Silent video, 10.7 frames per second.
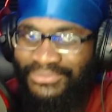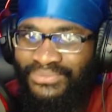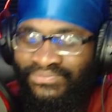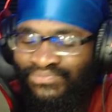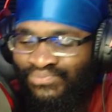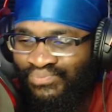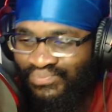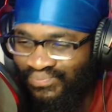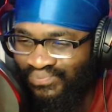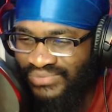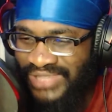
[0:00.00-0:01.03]
hmm.
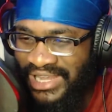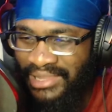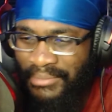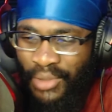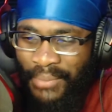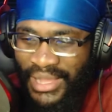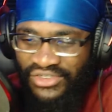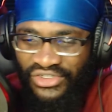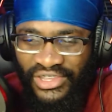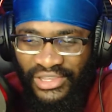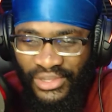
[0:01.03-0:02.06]
Let me go back
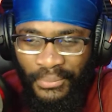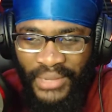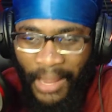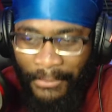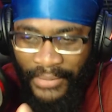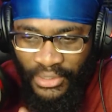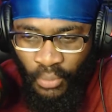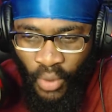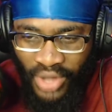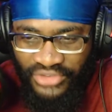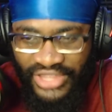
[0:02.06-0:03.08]
just a little bit. I'm going to
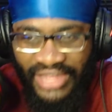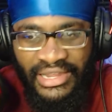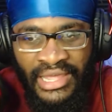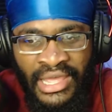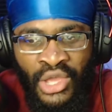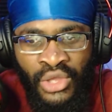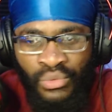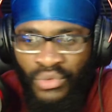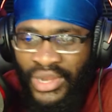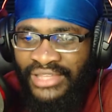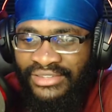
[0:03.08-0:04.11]
watch that.
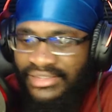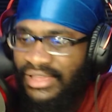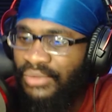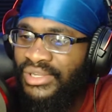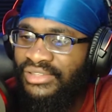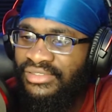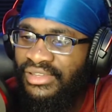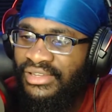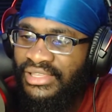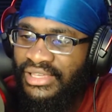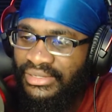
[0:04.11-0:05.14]
Reigen saying what he said
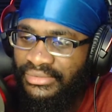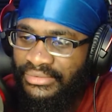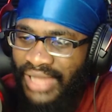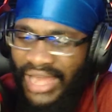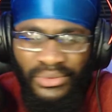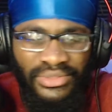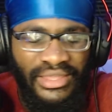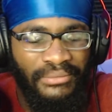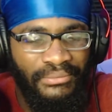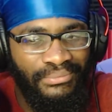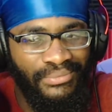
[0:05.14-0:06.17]
again. I don't think...
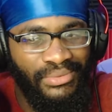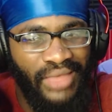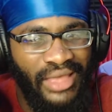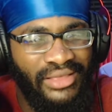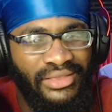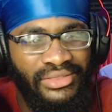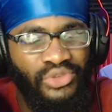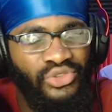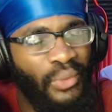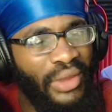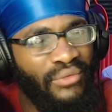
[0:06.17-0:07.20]
There's
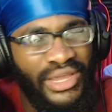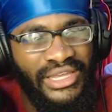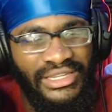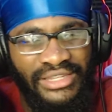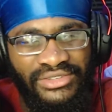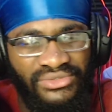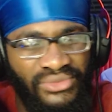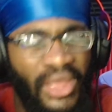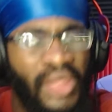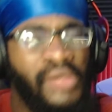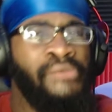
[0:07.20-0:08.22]
no way Reigen is
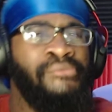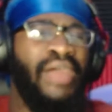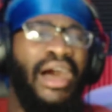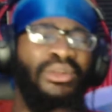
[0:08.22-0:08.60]
no, I don't